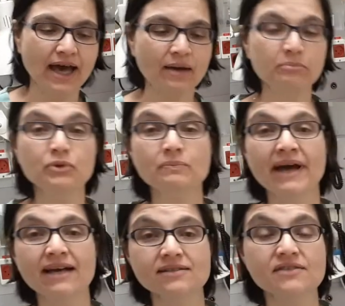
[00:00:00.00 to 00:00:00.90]
Ambu
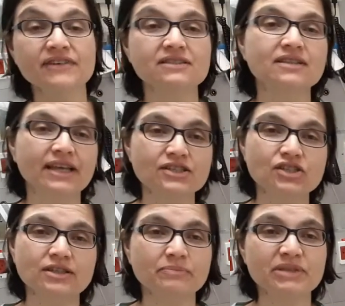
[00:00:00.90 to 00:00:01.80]
mask
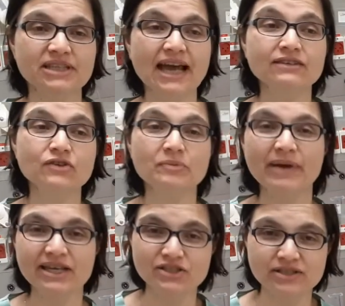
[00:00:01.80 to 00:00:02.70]
ventilation in pediatric
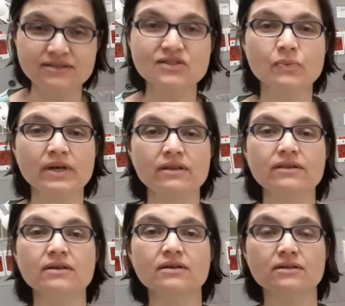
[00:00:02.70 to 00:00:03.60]
patients
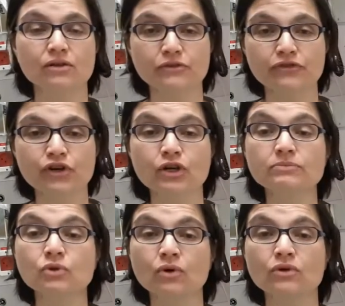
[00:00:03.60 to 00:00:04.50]
with
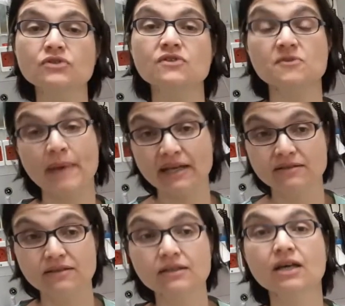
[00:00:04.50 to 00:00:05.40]
confirmed or
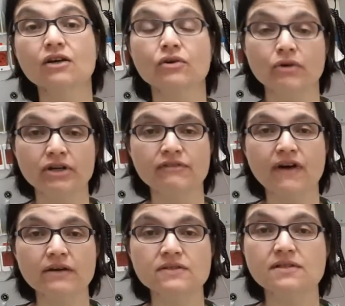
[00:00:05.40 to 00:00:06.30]
suspected
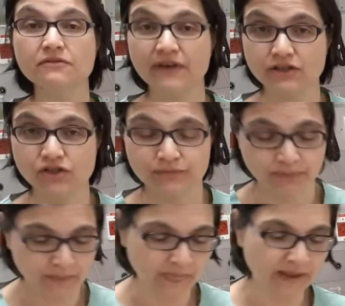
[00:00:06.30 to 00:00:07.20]
coronavirus infection.
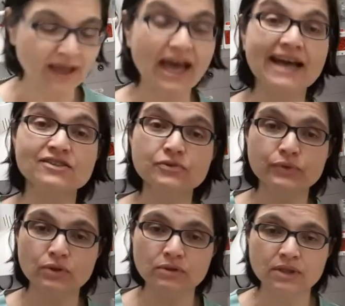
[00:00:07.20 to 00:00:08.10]
As a
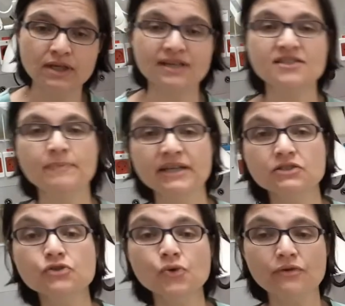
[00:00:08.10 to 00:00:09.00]
rule, it's
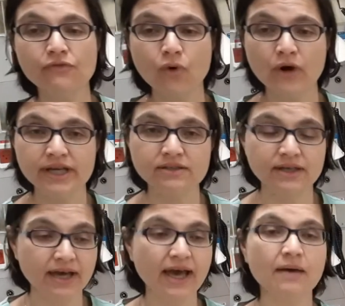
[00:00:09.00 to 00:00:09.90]
better to avoid
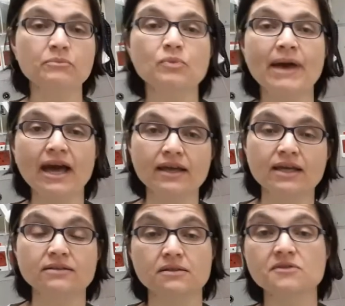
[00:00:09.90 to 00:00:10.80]
Ambu
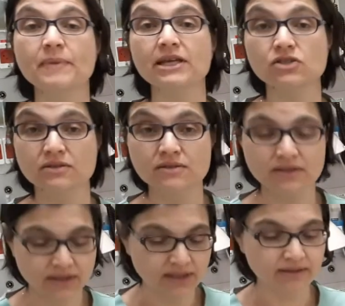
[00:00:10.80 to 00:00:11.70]
bagging these patients.
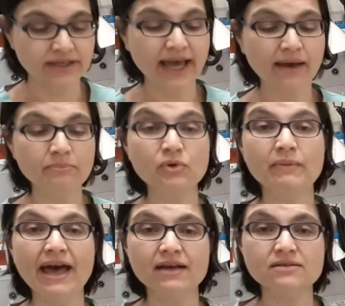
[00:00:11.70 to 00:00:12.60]
The Ambu
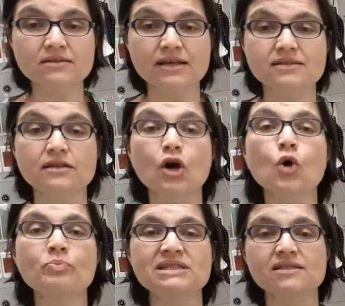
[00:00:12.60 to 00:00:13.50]
mask is an
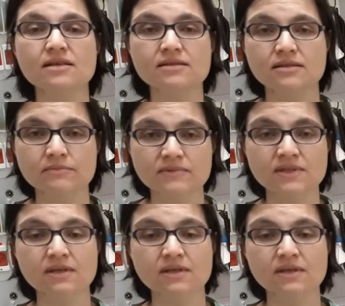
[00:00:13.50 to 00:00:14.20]
open system.